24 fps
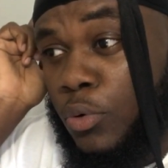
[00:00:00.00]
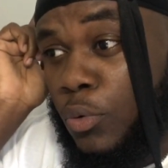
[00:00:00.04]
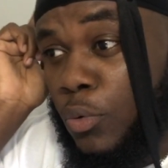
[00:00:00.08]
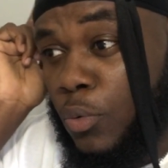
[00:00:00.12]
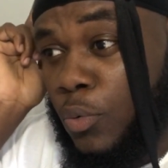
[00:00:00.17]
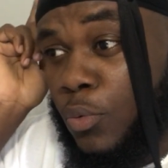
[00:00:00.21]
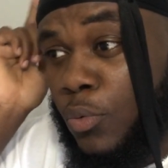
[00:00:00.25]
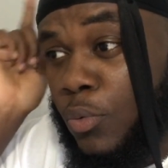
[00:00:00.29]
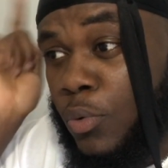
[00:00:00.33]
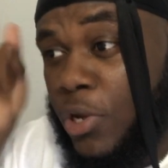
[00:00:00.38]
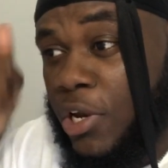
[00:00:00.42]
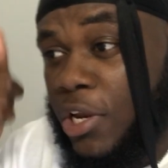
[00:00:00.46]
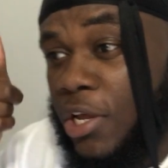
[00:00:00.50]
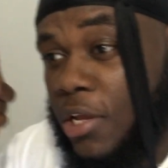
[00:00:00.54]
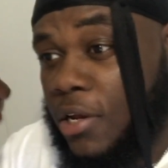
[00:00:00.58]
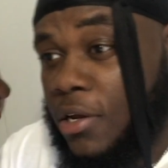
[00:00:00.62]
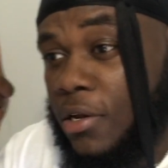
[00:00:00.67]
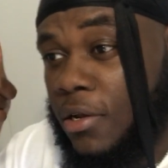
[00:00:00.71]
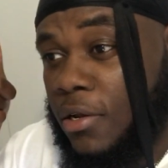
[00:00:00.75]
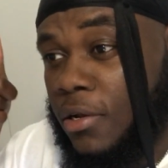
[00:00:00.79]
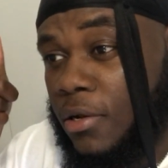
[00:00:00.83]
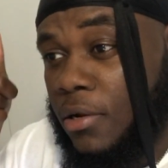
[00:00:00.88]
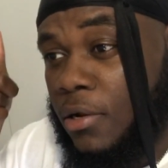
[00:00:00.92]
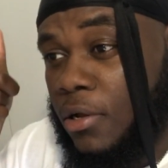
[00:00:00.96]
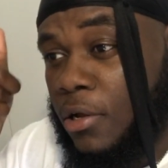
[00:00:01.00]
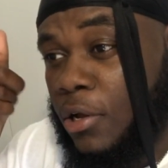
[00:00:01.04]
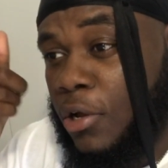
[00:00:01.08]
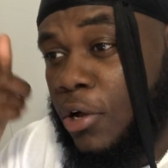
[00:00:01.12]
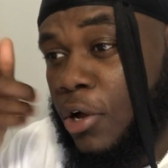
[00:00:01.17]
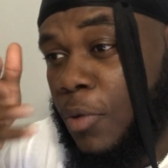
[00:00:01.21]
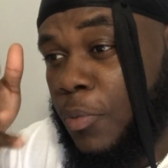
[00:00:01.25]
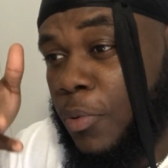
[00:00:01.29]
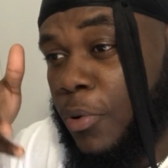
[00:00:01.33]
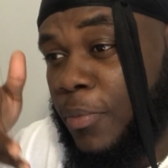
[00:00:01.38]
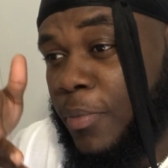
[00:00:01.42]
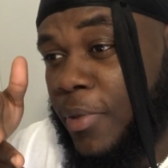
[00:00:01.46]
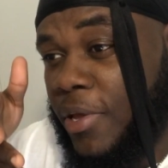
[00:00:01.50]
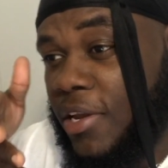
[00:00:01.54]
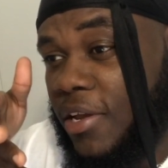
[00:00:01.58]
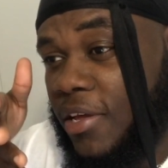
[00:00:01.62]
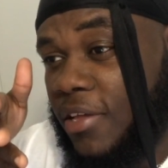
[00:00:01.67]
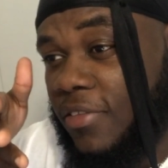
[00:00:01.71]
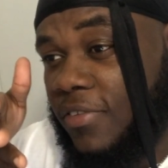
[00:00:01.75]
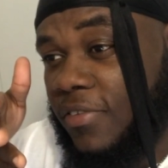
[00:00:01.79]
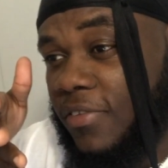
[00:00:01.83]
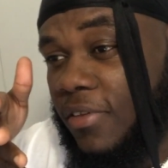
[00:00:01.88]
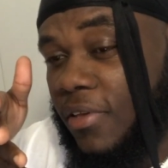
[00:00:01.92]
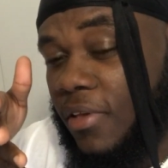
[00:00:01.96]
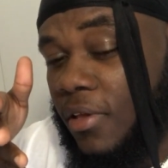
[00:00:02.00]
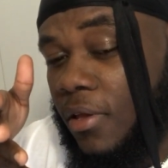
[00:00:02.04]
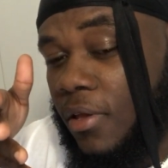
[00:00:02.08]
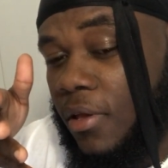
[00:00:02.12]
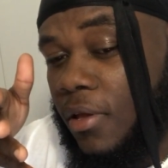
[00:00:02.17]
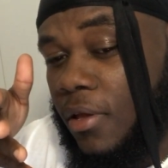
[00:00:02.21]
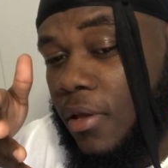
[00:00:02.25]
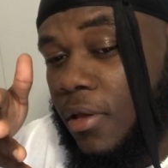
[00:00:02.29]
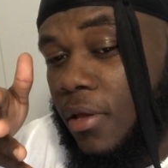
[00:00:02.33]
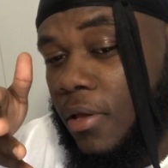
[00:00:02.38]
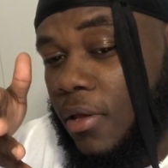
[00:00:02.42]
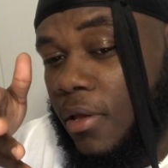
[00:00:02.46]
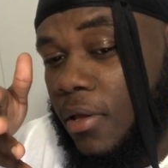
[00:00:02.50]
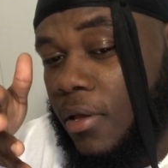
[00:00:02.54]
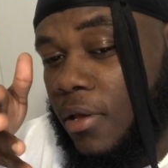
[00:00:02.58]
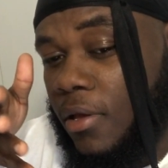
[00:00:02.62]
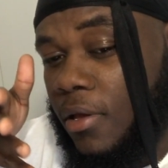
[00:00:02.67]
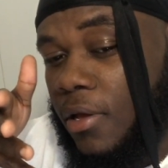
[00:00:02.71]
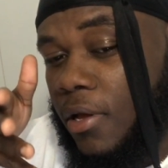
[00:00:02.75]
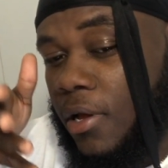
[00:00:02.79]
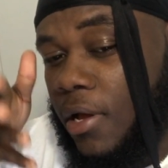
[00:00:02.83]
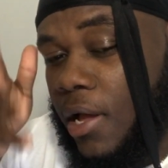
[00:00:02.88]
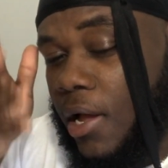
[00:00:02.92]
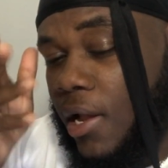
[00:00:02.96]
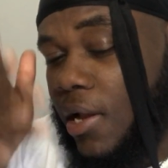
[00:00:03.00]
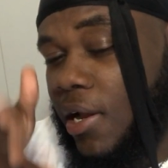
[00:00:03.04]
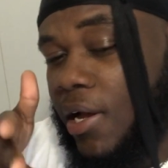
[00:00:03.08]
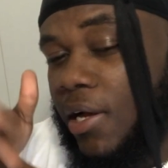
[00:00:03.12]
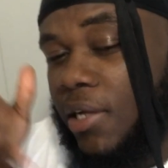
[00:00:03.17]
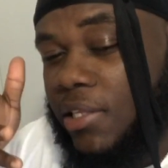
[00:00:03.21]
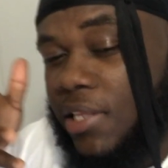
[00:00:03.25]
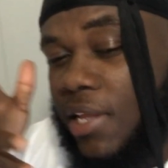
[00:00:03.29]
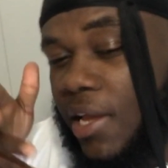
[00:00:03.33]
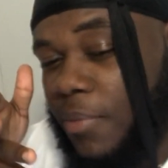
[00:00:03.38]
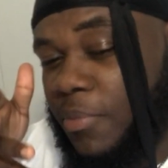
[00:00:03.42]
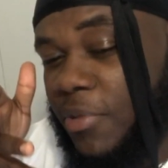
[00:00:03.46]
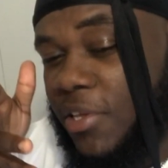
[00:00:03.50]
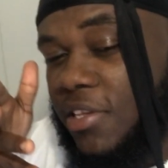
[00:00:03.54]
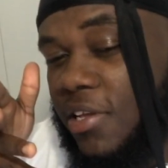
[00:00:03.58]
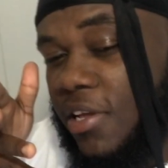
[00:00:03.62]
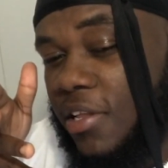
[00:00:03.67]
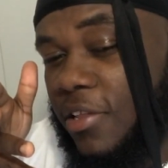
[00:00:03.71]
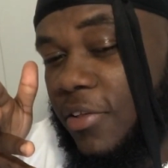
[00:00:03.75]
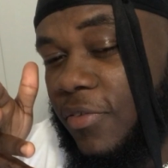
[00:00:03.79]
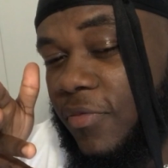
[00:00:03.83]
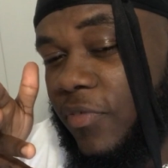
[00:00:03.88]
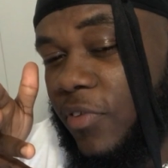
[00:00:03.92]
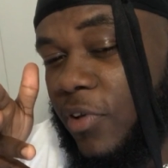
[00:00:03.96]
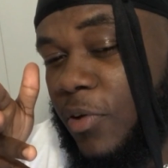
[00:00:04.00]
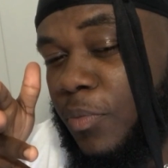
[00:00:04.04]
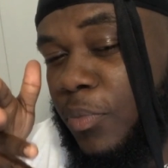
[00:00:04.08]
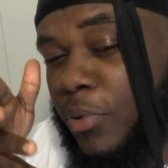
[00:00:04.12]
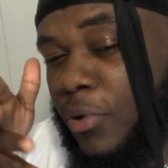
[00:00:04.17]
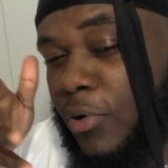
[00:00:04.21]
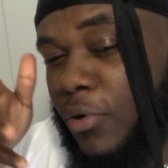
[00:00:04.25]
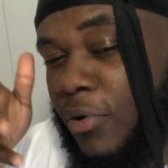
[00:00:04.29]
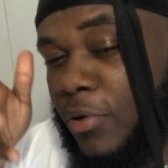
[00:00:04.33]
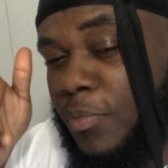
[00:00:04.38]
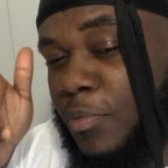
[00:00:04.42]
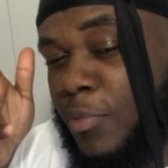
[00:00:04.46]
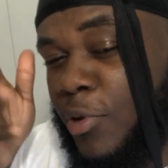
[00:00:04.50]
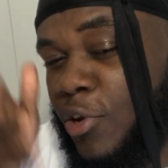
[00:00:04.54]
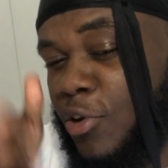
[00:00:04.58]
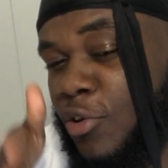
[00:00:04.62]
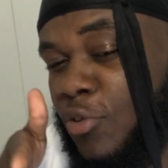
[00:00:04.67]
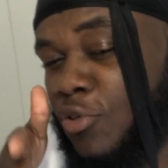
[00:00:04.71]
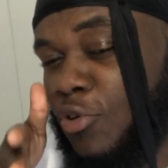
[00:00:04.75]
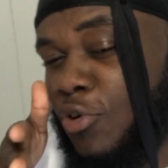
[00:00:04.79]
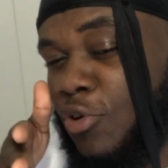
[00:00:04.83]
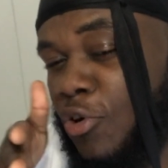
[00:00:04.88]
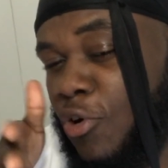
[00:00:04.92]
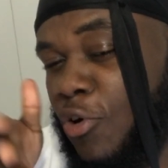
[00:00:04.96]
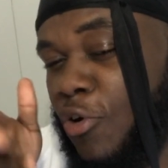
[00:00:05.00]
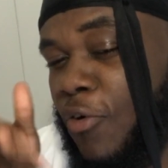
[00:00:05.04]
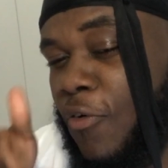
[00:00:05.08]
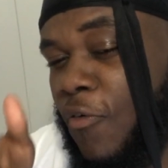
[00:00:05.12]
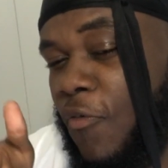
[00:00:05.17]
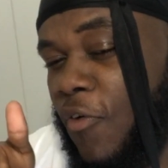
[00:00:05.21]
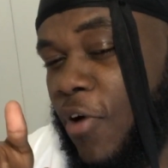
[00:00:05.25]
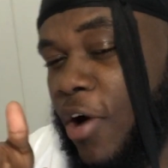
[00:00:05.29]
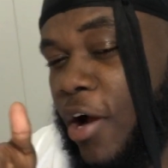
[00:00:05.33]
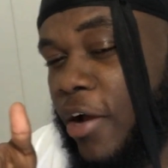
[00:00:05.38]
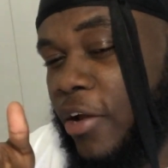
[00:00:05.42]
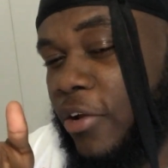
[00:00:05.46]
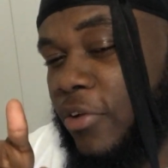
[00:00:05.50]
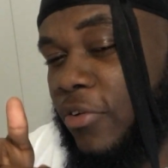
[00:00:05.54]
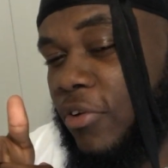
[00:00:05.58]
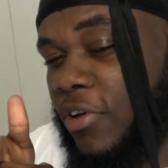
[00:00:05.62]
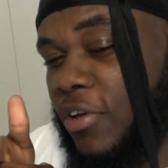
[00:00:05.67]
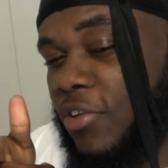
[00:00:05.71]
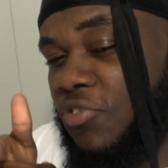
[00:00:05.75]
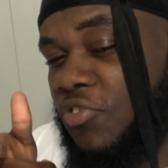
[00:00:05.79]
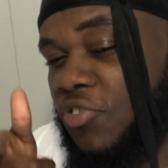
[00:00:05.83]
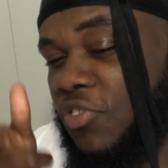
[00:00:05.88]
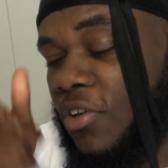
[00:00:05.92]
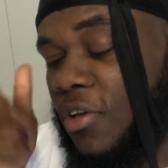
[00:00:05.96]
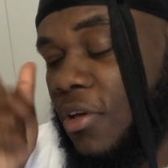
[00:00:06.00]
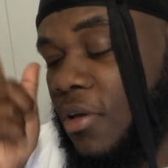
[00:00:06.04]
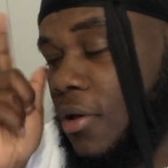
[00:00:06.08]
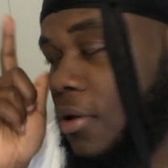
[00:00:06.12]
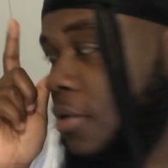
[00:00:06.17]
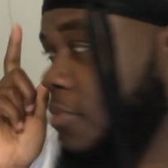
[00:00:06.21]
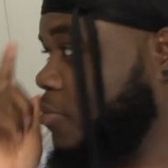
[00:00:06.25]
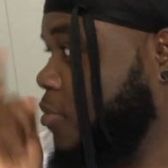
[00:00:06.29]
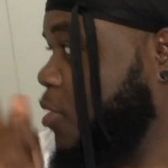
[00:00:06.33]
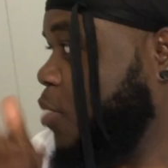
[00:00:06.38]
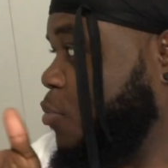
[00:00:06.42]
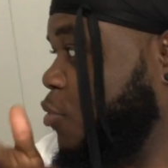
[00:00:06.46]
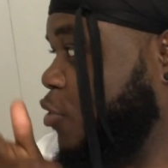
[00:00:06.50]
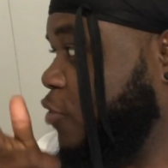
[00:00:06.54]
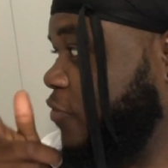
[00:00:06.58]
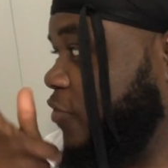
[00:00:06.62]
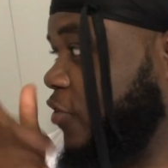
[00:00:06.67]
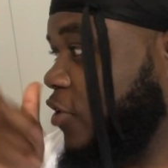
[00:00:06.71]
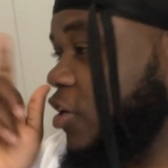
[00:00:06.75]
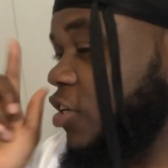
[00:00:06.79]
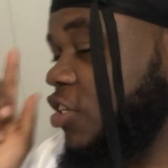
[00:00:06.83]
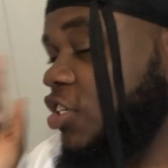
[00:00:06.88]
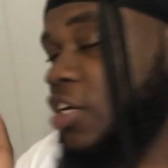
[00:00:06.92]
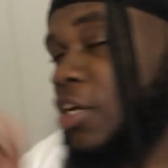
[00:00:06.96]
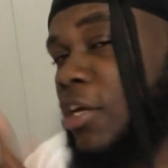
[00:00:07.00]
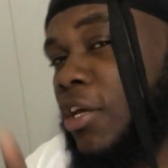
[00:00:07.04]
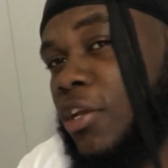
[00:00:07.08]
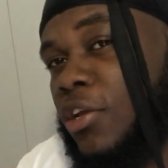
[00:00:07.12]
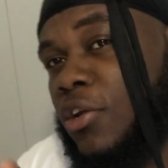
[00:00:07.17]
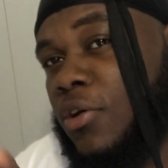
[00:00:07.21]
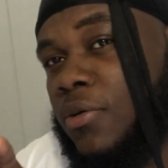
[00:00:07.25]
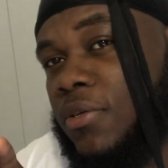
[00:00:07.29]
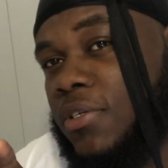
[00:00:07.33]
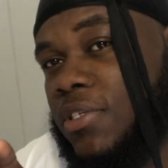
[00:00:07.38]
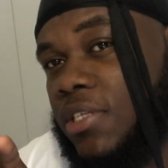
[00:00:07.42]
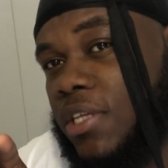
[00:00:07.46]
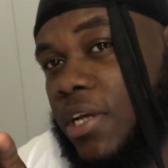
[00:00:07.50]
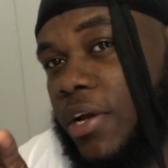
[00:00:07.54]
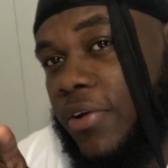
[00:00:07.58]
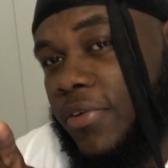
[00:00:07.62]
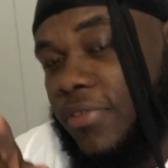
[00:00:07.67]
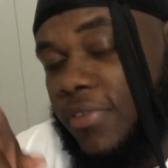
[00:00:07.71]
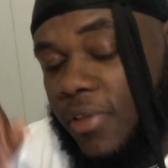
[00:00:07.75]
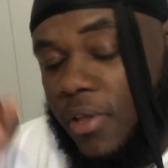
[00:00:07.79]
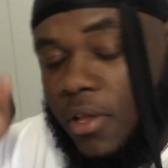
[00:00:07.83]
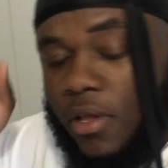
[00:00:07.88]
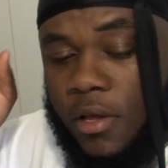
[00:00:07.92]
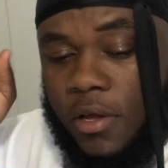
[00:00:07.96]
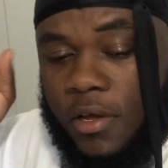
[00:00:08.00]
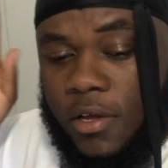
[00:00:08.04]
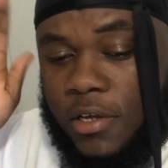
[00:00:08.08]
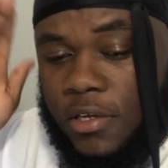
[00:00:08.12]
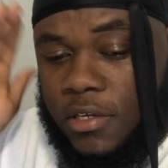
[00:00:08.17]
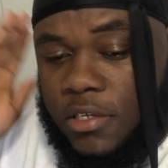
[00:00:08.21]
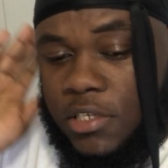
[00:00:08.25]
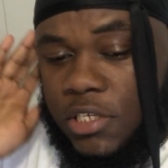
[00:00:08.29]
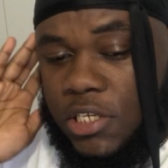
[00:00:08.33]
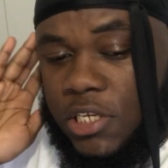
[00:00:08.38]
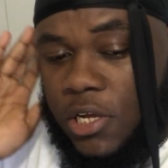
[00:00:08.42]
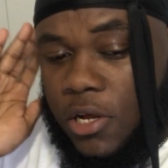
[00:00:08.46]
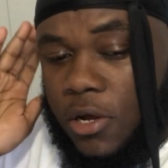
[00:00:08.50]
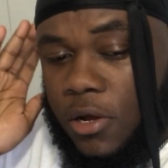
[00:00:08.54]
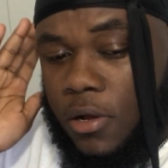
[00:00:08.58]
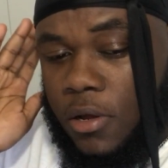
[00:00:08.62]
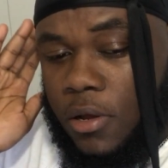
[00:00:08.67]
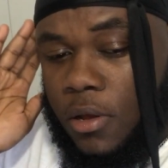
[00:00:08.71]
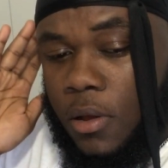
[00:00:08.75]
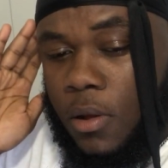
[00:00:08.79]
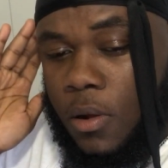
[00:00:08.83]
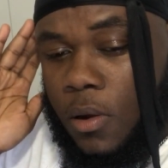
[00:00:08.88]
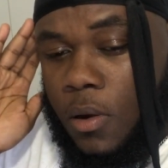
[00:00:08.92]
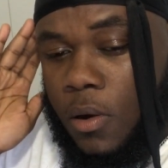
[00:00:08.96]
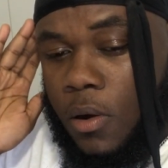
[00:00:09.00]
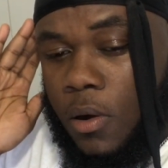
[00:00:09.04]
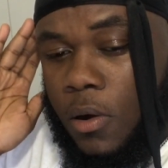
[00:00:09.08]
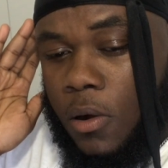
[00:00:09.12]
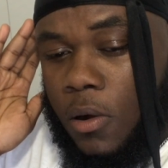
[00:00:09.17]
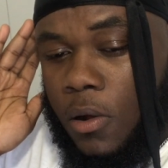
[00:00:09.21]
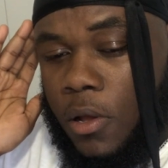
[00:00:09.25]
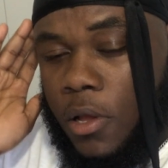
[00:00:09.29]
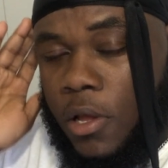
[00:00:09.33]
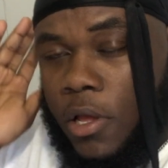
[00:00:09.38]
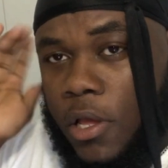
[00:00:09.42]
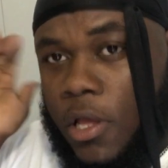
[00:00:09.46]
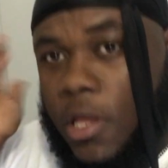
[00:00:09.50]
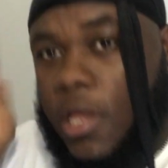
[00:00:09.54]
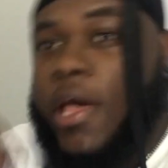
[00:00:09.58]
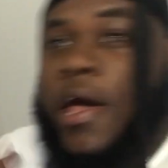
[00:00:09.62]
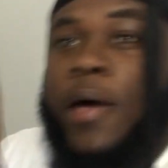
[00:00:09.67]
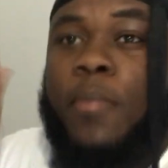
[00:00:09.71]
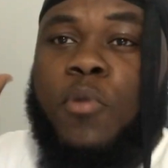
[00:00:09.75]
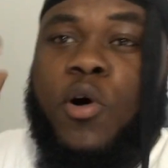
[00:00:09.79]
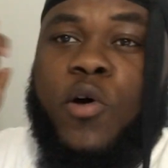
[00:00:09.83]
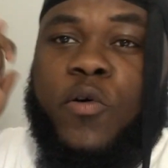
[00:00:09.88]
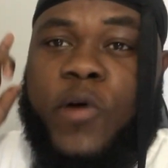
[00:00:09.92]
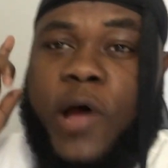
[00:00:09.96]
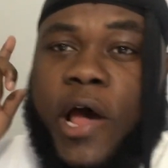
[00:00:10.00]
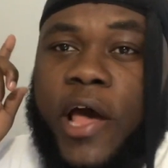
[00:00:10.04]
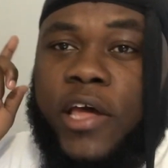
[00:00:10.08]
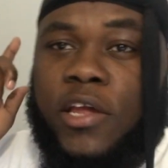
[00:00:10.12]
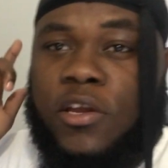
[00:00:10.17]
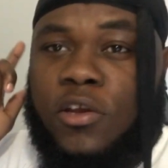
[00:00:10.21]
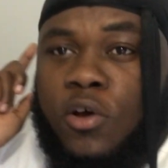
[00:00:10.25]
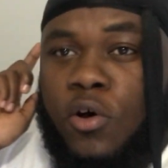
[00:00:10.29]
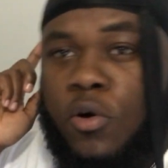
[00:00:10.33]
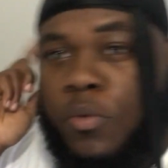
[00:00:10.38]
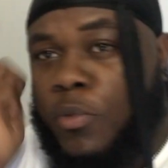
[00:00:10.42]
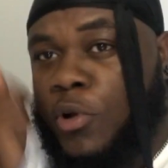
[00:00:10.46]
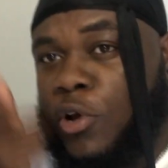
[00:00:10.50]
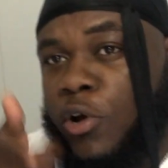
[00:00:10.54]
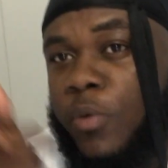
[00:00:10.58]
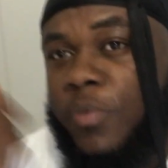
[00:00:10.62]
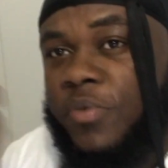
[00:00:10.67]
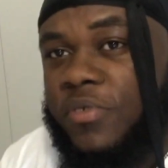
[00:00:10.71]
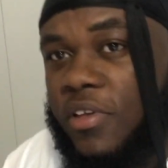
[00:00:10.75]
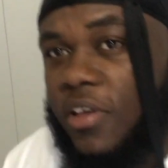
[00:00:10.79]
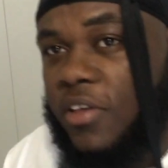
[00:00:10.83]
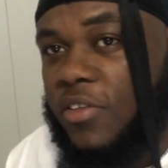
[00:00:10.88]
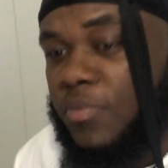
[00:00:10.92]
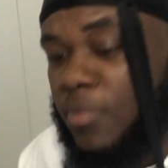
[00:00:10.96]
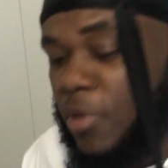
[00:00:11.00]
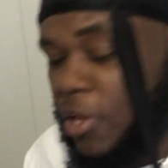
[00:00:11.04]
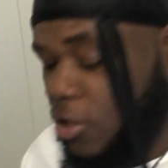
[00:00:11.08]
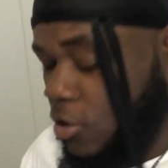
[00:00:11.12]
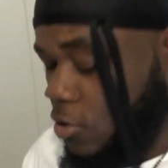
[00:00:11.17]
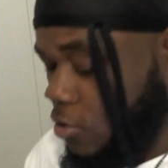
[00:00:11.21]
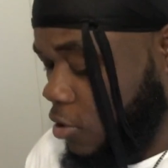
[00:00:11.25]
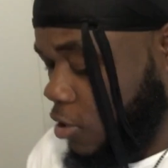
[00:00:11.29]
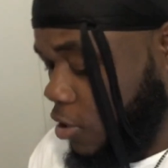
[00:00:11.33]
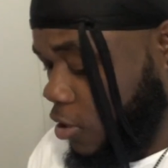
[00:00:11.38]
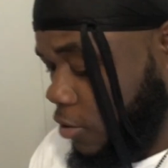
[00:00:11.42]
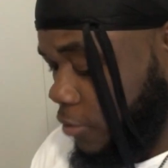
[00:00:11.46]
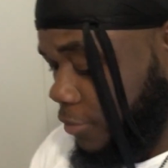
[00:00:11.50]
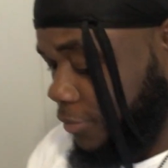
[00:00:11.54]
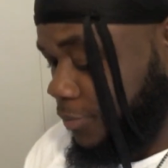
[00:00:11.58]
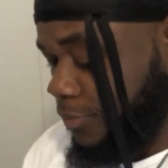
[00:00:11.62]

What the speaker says: within a couple minutes. Cause a long time I set it for upload, I don't know how far it reach. I about to go check it downstairs. So yeah, but right now I'm upstairs, I do a